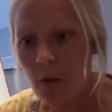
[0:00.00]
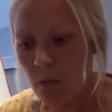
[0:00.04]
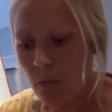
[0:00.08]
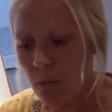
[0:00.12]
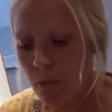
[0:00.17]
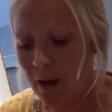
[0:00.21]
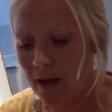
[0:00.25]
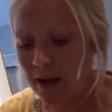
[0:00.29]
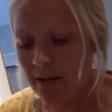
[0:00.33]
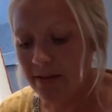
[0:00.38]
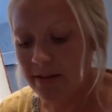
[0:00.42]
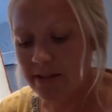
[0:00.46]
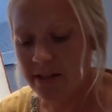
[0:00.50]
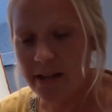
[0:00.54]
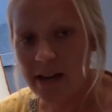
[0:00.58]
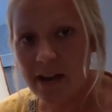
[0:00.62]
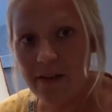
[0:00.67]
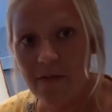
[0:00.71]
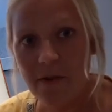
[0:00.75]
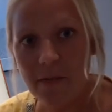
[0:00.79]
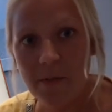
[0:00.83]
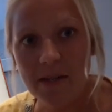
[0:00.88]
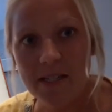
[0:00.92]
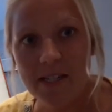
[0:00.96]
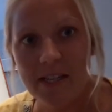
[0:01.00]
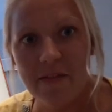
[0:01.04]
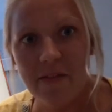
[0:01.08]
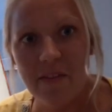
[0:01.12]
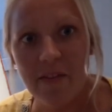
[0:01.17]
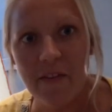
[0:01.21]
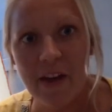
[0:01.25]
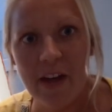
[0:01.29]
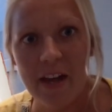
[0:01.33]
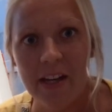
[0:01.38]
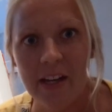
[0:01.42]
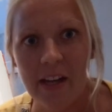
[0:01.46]
Well done everybody if
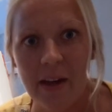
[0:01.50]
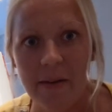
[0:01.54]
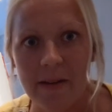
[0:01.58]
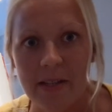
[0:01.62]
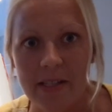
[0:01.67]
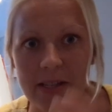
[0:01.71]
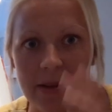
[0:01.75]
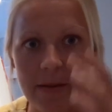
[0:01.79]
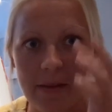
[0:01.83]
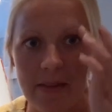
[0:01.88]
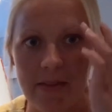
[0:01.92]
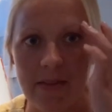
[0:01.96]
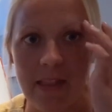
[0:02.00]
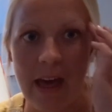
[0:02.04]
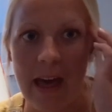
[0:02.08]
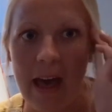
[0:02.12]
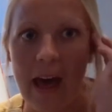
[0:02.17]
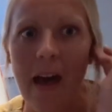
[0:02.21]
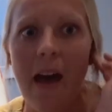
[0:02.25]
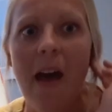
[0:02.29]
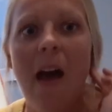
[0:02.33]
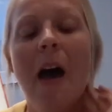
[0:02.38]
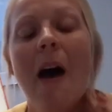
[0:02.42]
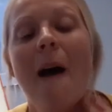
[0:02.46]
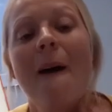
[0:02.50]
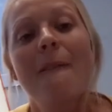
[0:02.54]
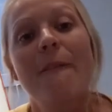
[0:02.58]
you've had a go at doing that.